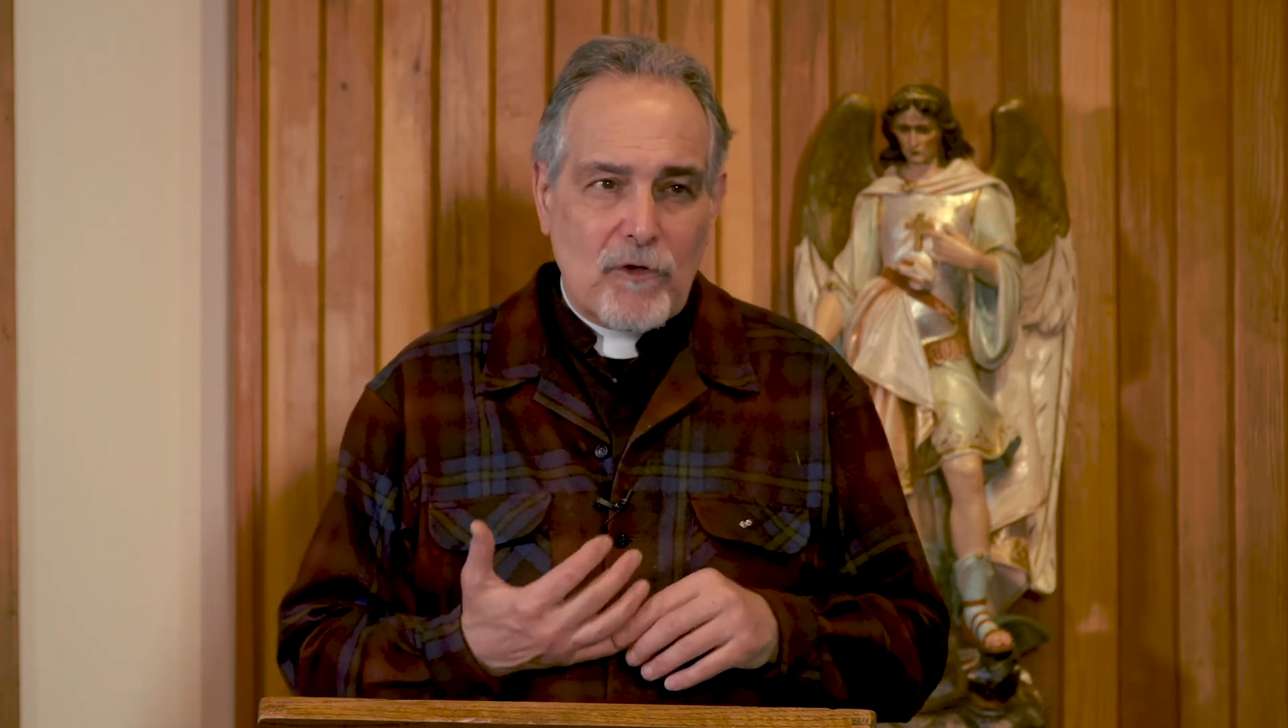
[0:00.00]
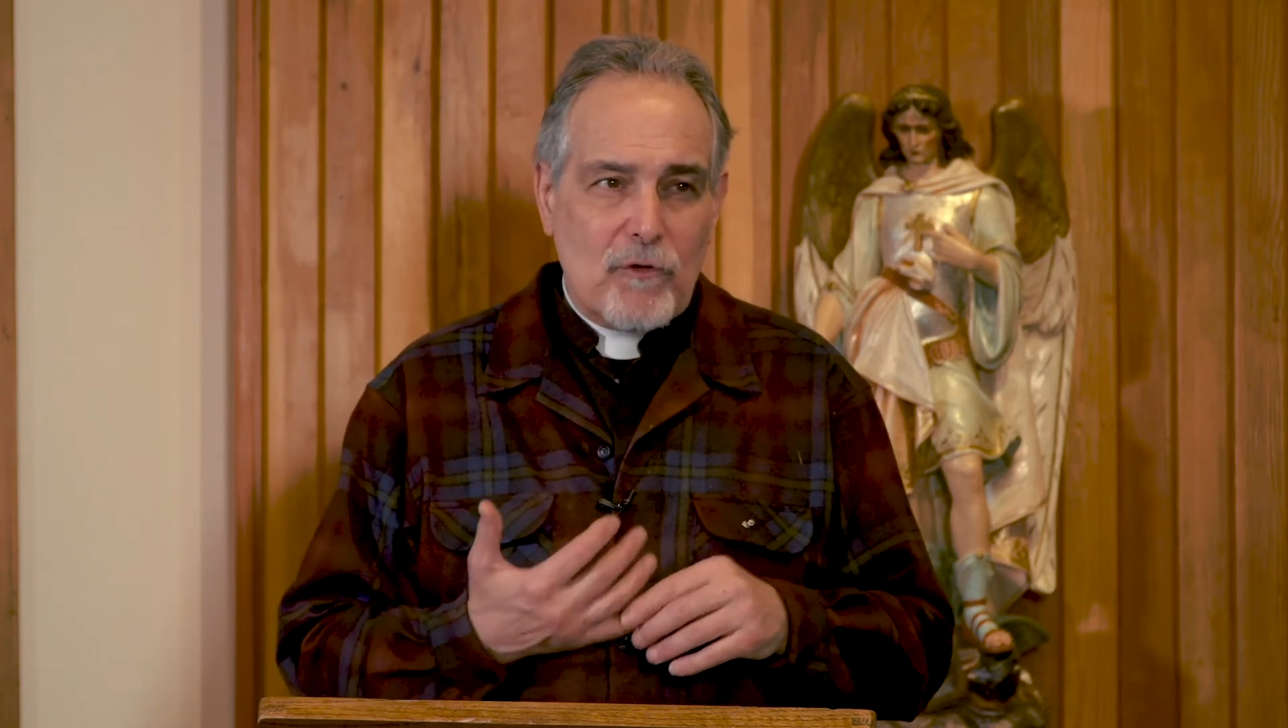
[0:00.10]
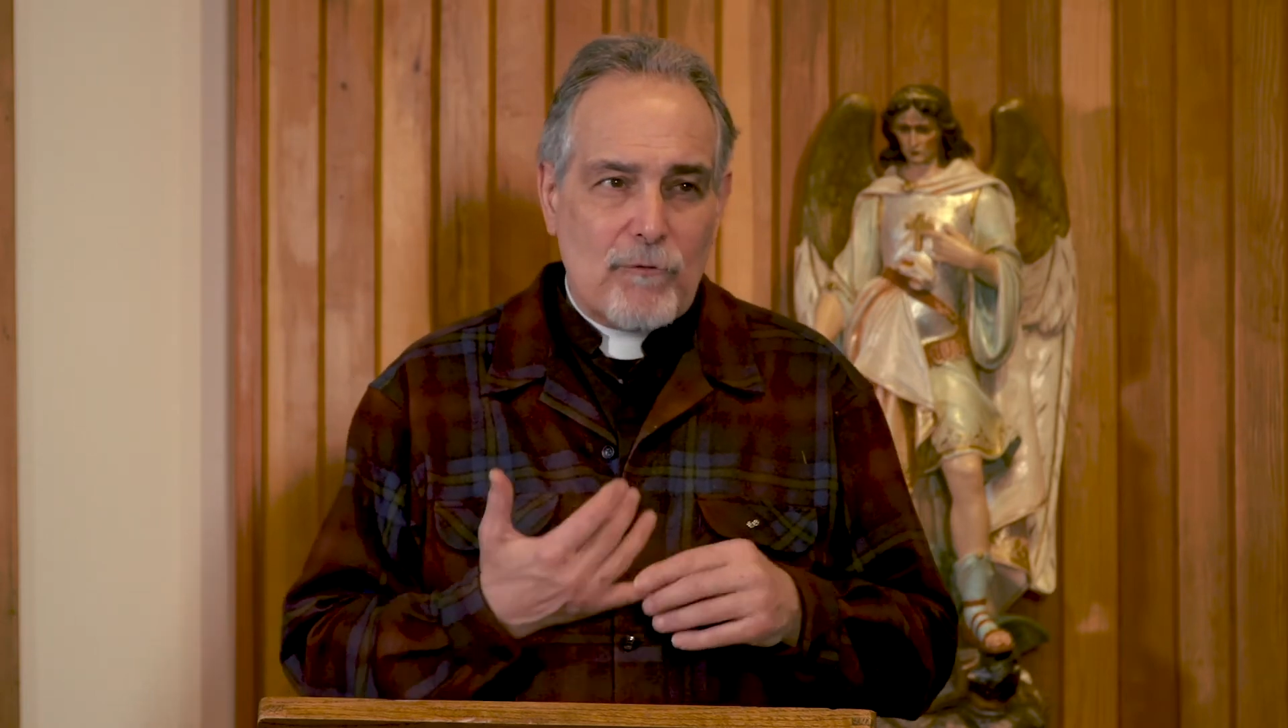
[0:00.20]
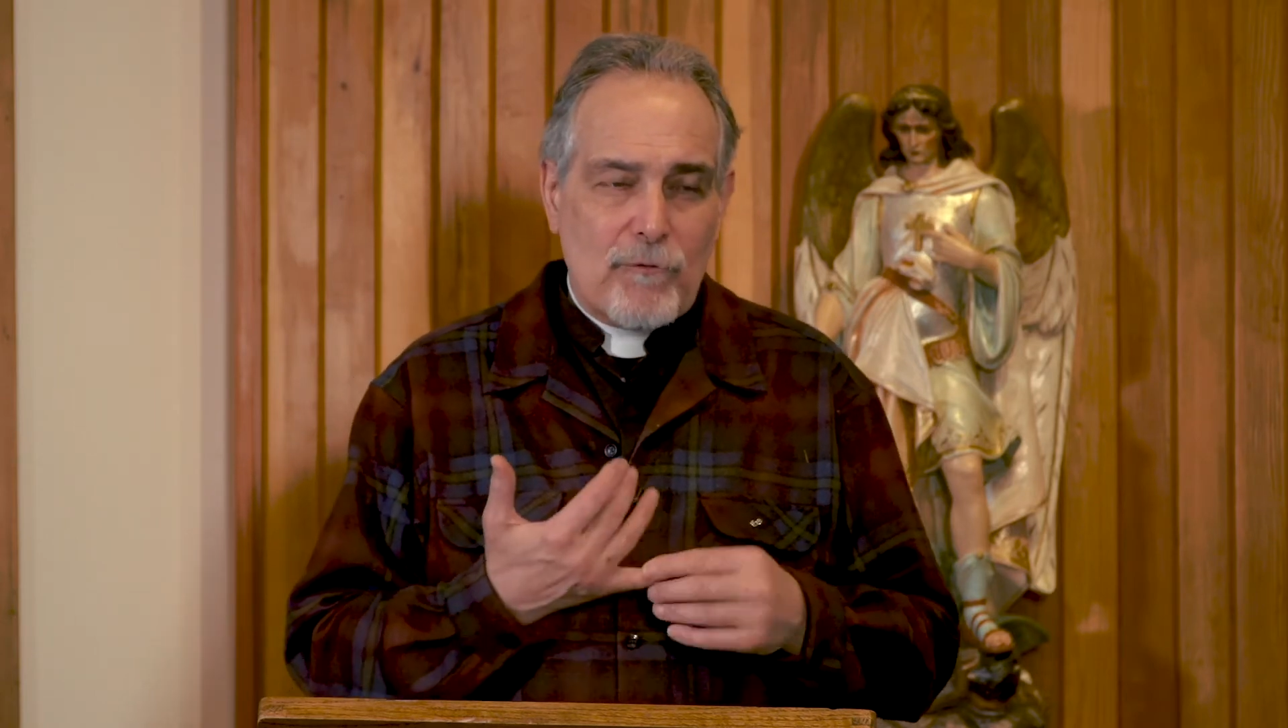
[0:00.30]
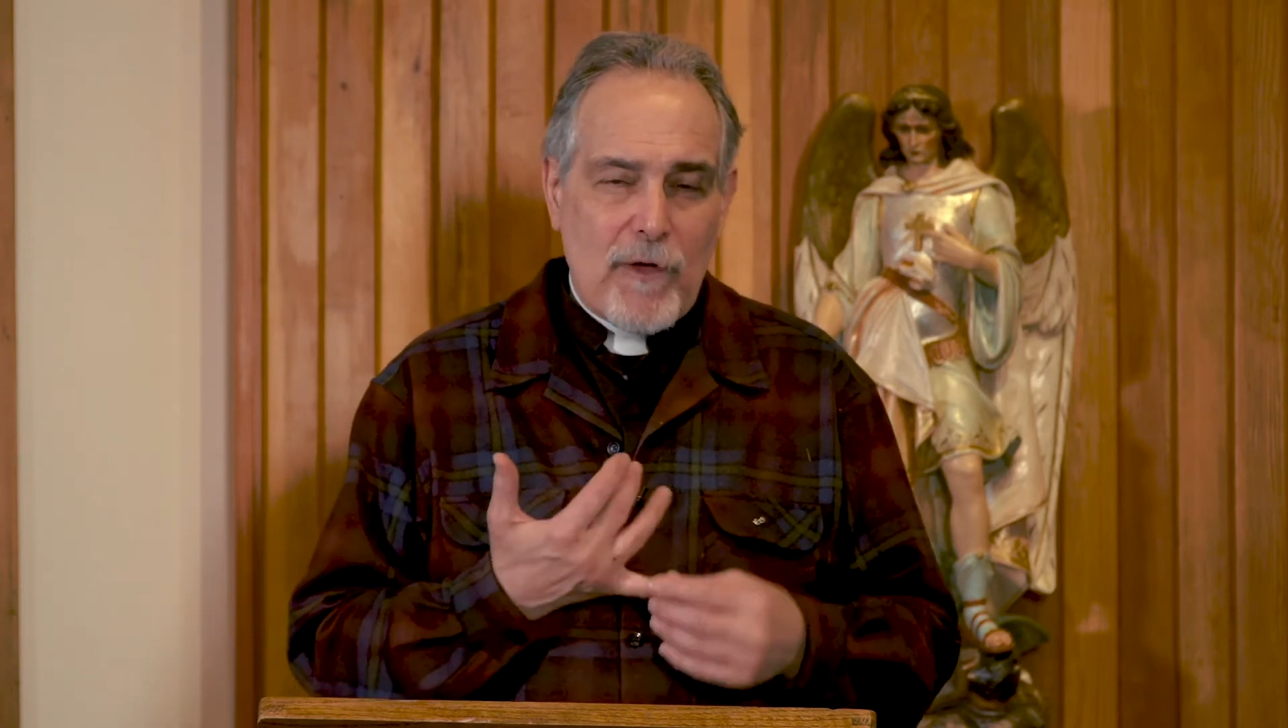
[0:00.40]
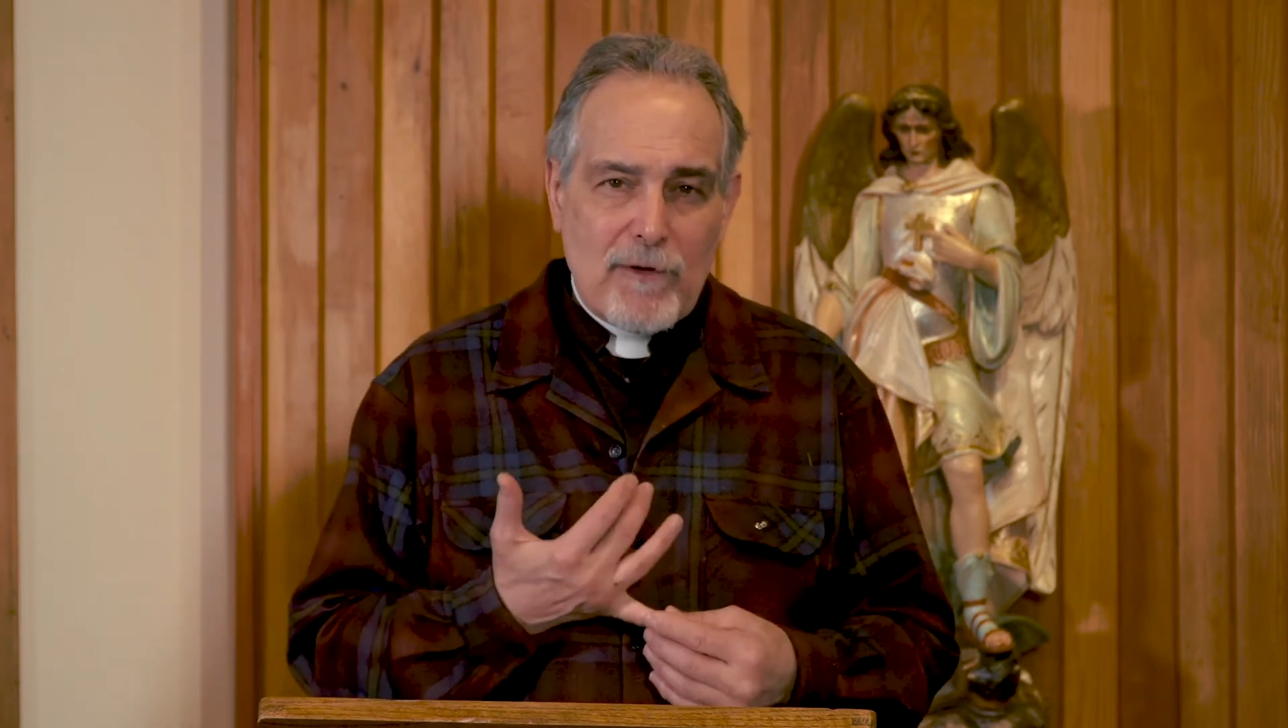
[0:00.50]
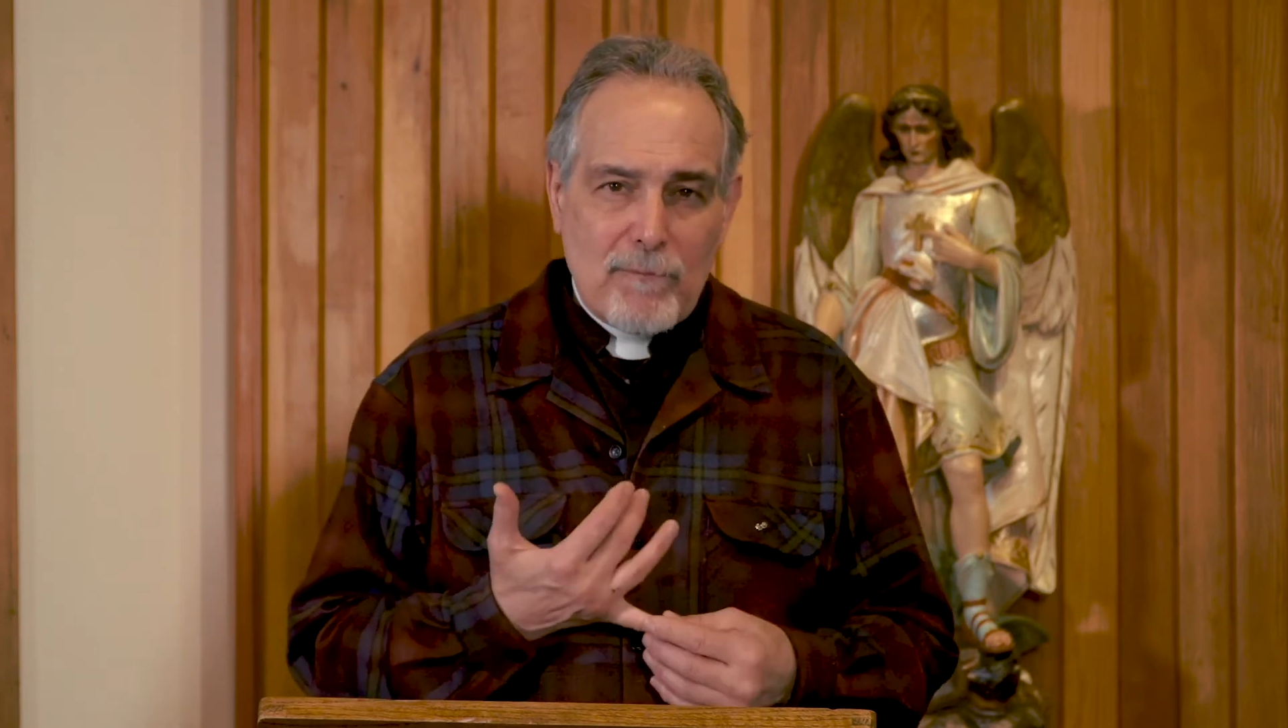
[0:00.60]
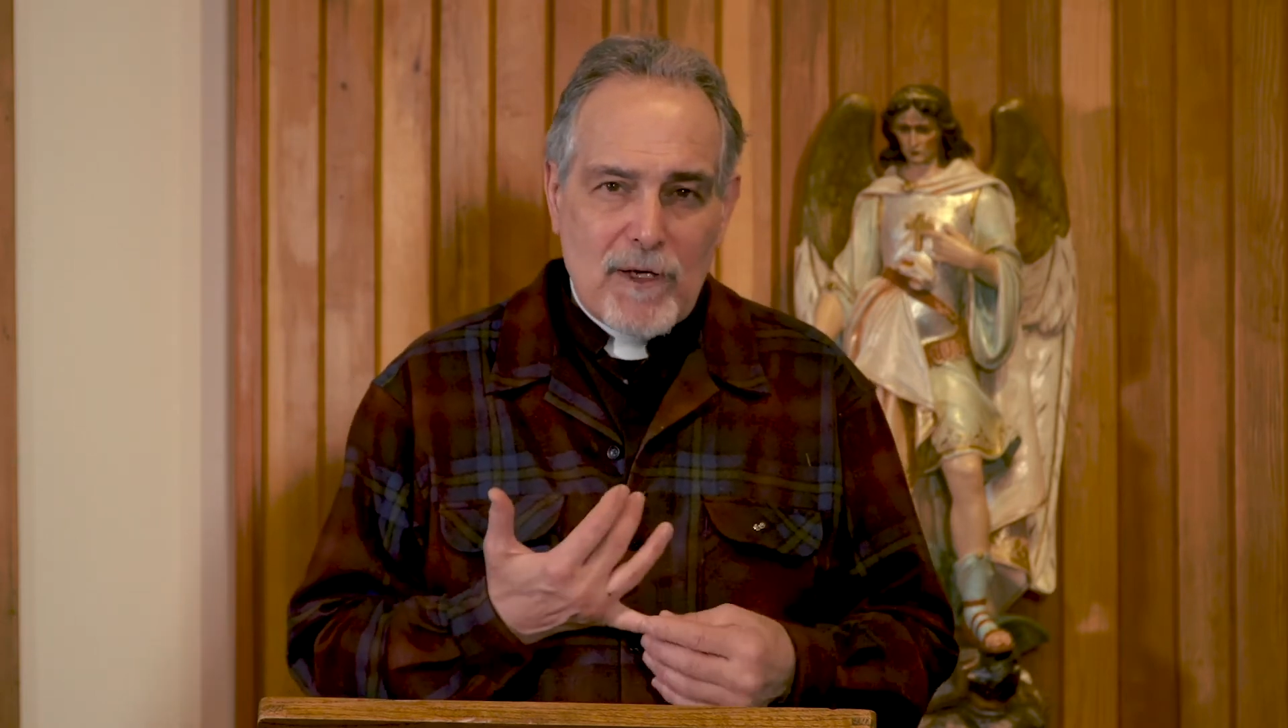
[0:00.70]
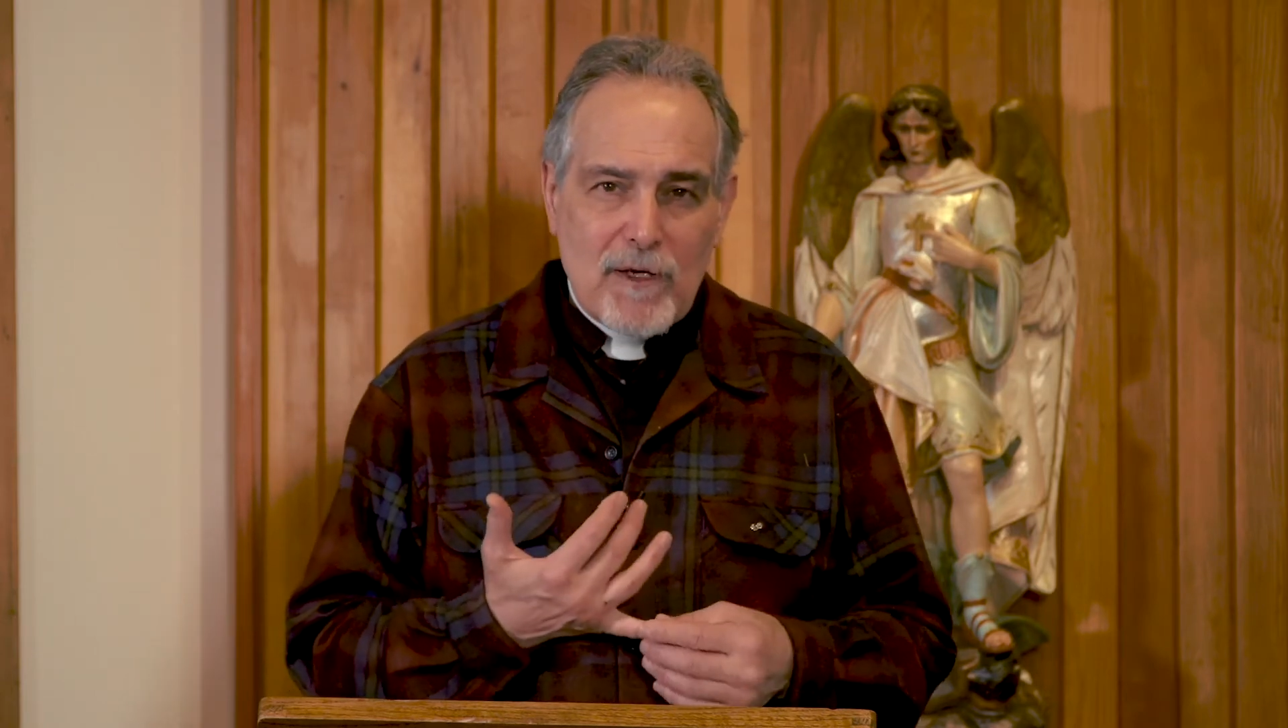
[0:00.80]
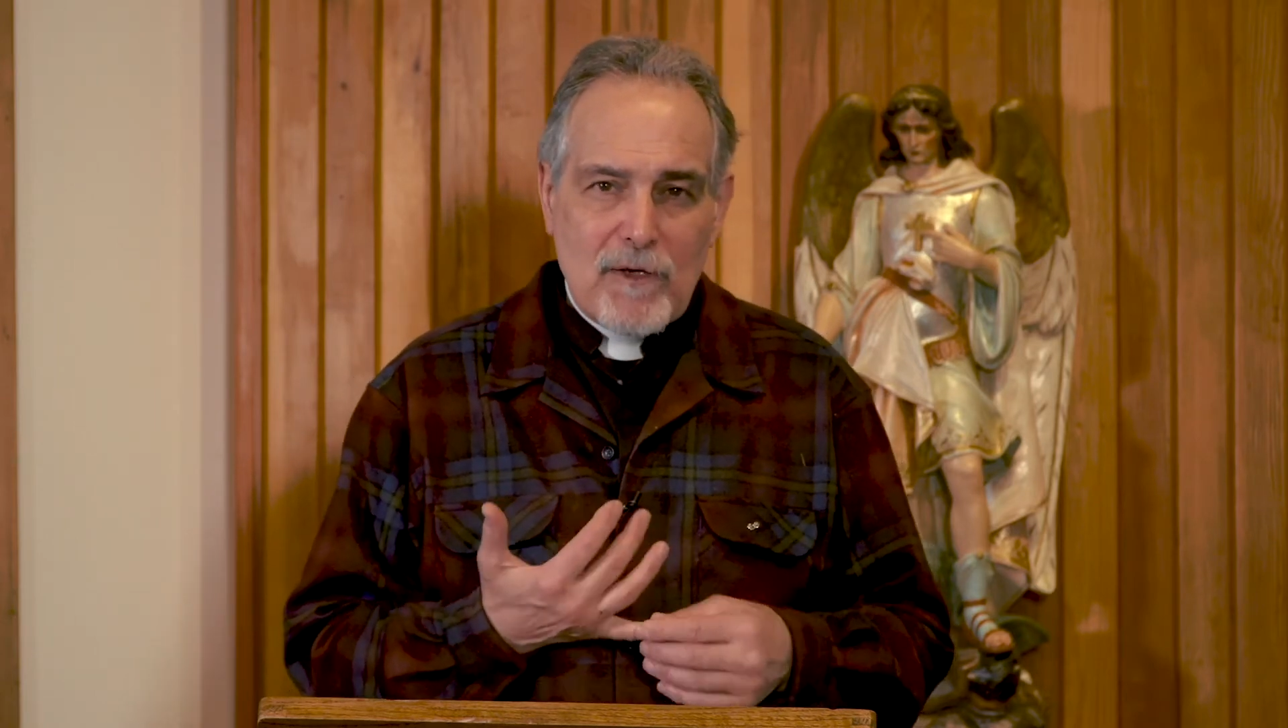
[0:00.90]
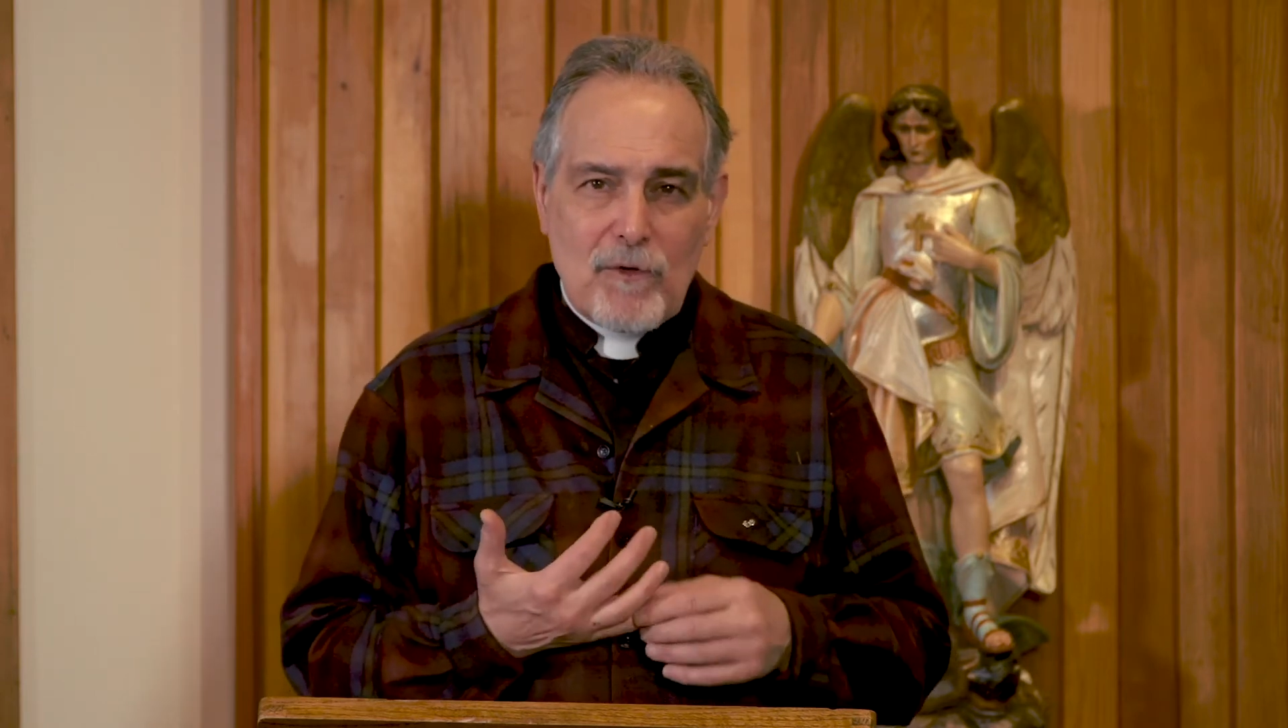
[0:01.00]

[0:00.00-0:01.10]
You fed me,